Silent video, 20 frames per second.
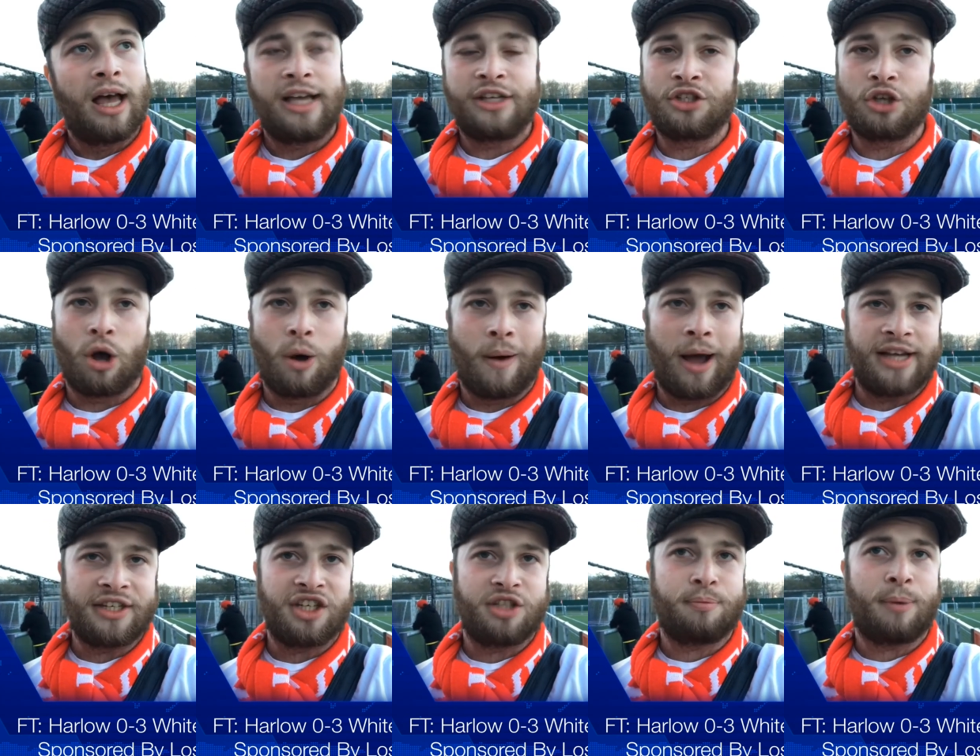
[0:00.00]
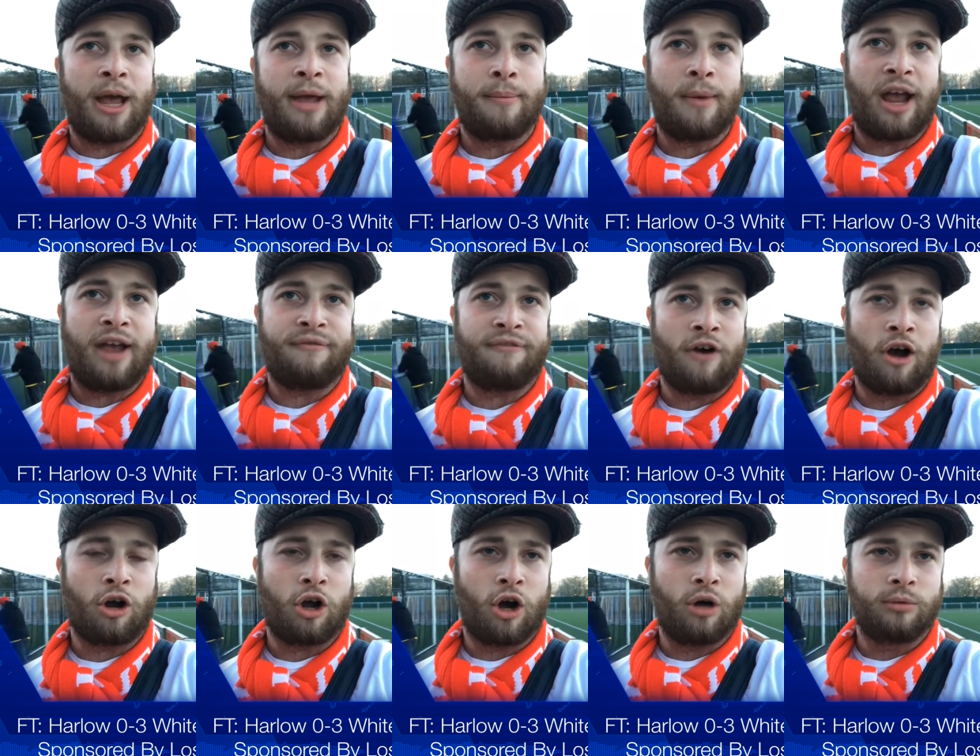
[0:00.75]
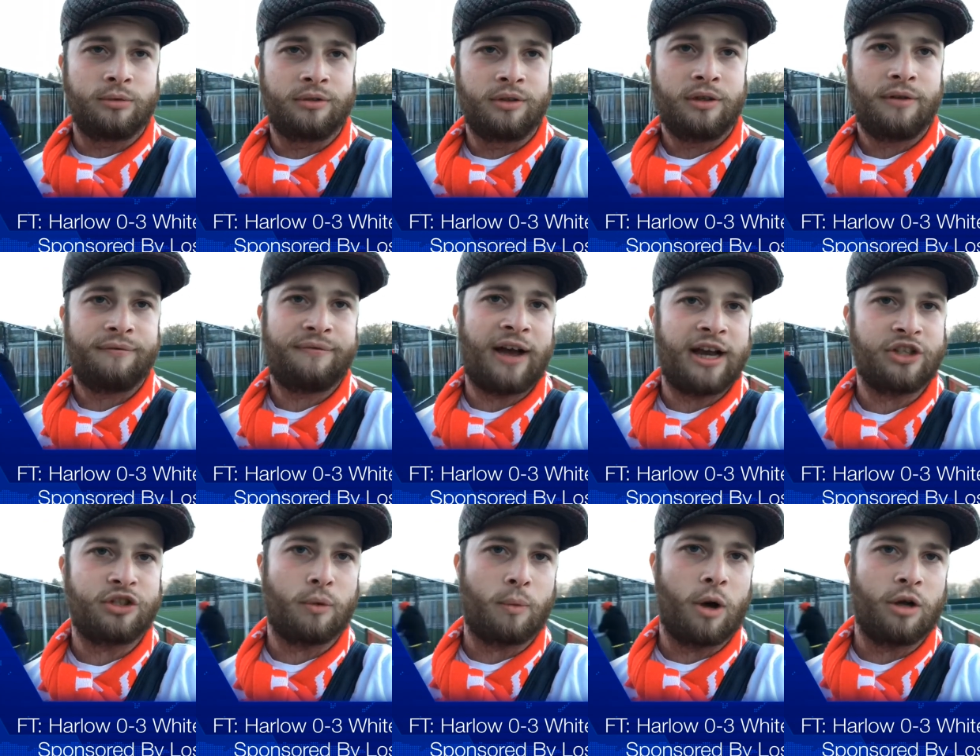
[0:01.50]
As always, it's been me, Fog On.
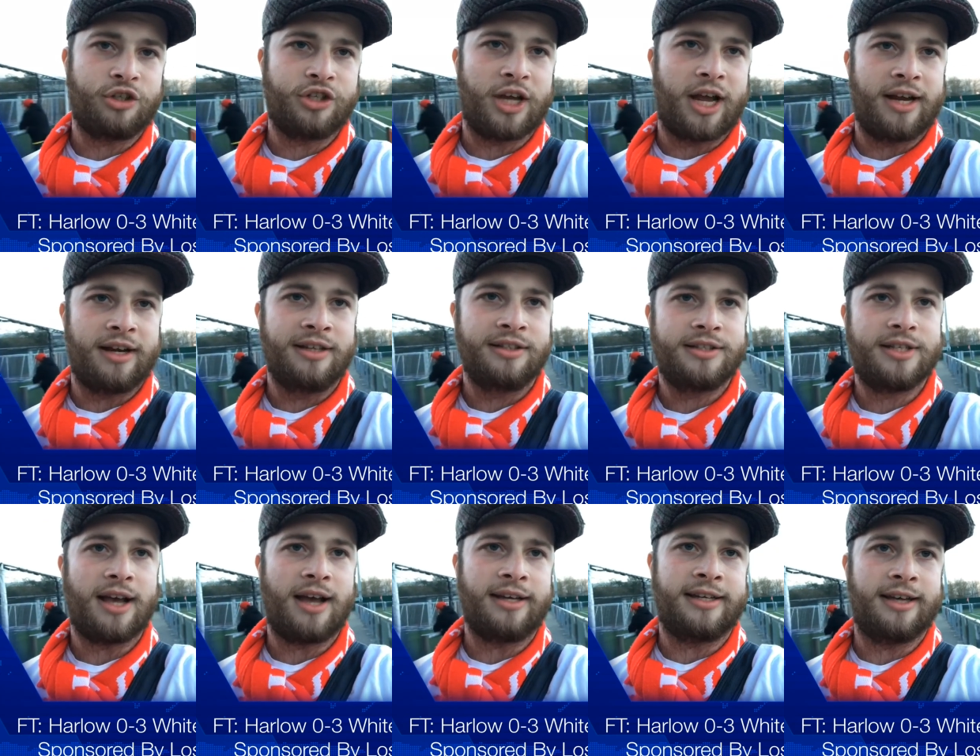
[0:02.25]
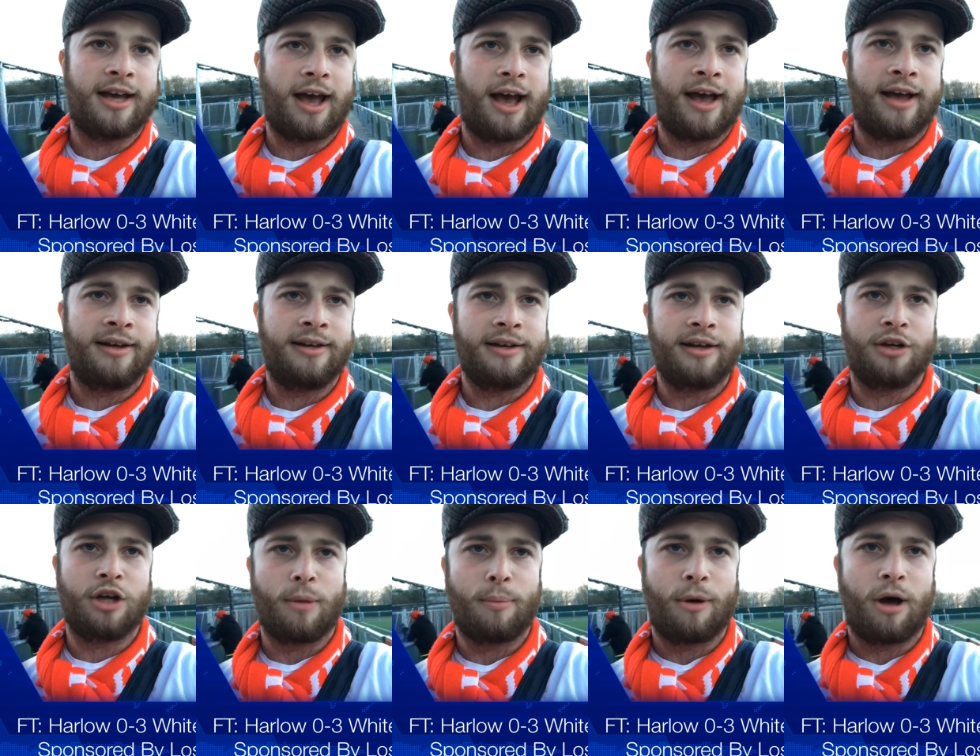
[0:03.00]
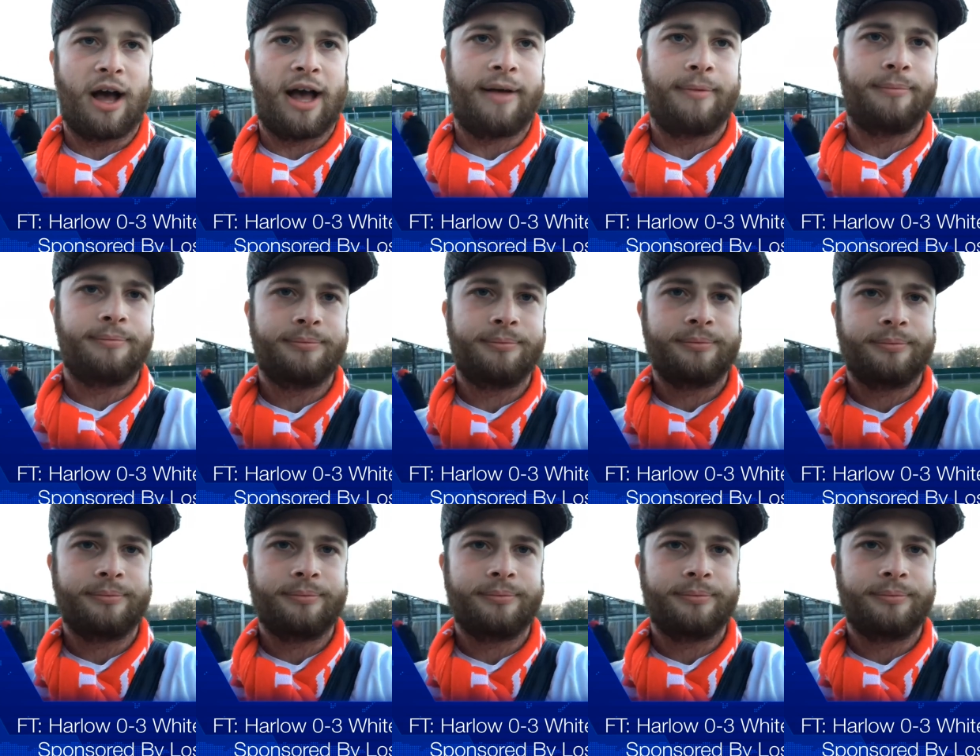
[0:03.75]
Thanks for watching, take care and goodbye.